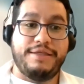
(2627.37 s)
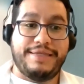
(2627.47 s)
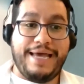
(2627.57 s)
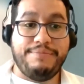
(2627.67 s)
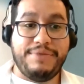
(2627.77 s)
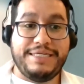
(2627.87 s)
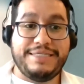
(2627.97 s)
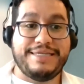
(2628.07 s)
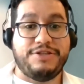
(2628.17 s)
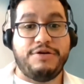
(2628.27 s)
That means
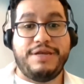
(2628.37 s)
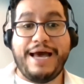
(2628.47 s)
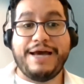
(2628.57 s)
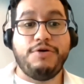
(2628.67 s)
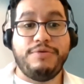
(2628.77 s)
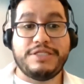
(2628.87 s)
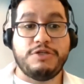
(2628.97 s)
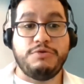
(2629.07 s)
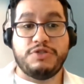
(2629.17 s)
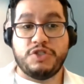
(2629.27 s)
that they're not going
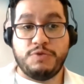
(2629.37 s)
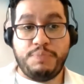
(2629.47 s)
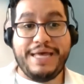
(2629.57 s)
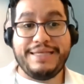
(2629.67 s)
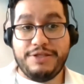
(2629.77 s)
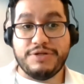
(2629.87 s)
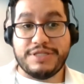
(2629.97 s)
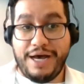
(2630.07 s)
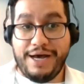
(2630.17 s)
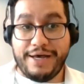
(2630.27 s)
to spend their
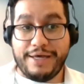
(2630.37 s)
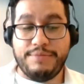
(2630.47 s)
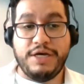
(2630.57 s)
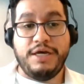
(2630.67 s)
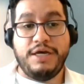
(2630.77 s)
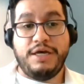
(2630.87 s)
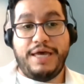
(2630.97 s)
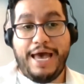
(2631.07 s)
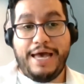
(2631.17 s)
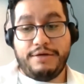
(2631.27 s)
time
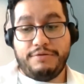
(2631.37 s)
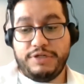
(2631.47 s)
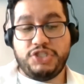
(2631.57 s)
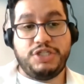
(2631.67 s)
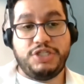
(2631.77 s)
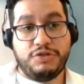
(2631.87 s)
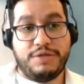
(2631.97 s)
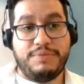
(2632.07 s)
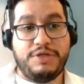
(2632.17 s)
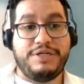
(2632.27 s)
reaching to
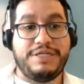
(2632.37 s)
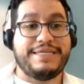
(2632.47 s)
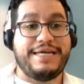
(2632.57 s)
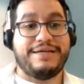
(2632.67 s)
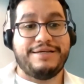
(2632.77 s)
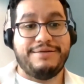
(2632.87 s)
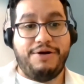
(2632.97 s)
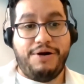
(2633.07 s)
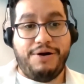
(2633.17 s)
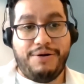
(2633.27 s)
communities that
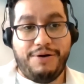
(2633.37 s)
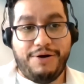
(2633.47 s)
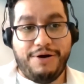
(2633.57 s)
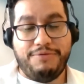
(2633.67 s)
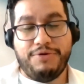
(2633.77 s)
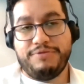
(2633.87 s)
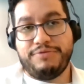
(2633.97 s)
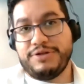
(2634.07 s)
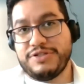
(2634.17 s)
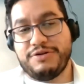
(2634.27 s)
are what
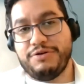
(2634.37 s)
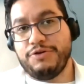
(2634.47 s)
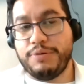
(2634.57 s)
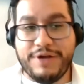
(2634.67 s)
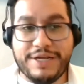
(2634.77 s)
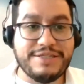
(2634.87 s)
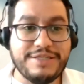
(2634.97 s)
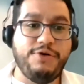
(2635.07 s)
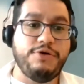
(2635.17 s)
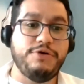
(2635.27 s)
we consider low propensity
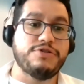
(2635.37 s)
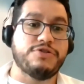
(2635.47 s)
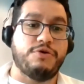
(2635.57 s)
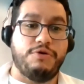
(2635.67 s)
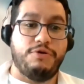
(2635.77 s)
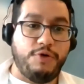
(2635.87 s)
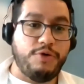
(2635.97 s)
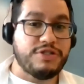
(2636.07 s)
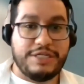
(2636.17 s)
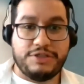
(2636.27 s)
voters or
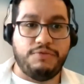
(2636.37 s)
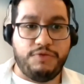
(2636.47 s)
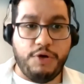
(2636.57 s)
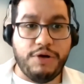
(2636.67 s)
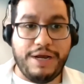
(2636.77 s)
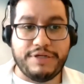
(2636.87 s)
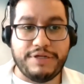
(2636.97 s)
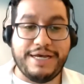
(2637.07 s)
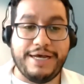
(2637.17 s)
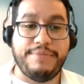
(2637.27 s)
voters that don't vote every
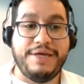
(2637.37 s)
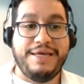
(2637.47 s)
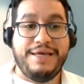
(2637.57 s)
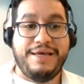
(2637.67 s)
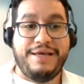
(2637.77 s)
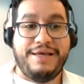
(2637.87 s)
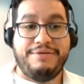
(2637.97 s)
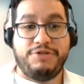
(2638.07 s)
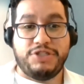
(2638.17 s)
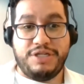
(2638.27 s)
time,
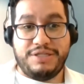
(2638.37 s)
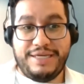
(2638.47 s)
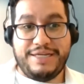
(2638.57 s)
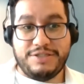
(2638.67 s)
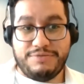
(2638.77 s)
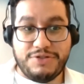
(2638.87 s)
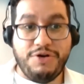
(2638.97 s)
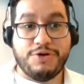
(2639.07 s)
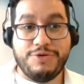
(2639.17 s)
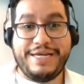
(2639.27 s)
which then as a
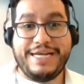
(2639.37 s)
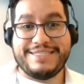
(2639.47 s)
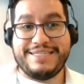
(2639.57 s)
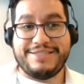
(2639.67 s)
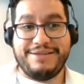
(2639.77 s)
result creates this